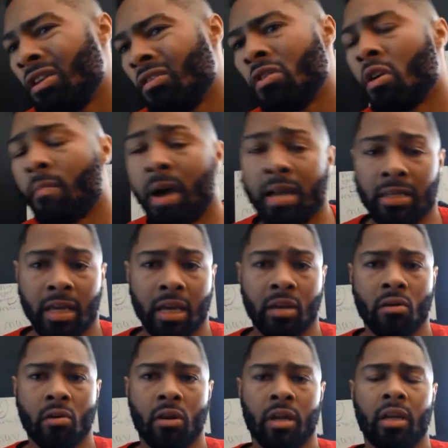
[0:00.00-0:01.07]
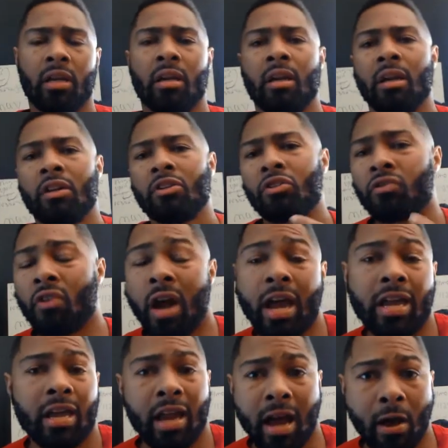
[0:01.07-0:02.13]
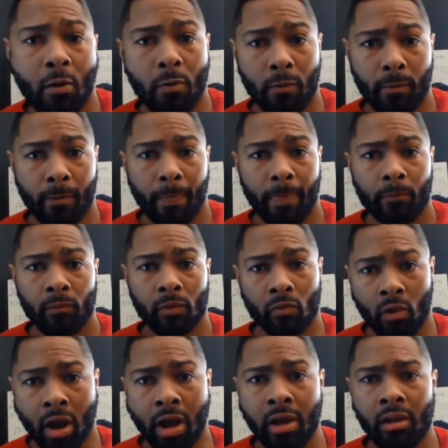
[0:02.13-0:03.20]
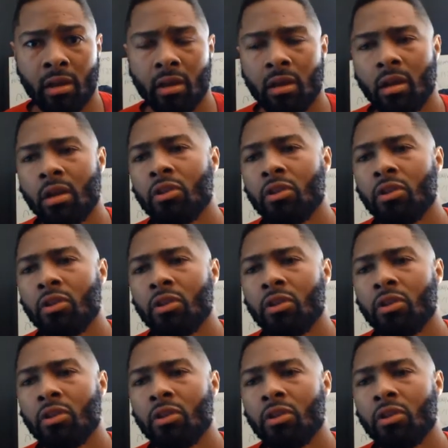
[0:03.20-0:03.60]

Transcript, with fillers: you know my take on it. Try it out, right?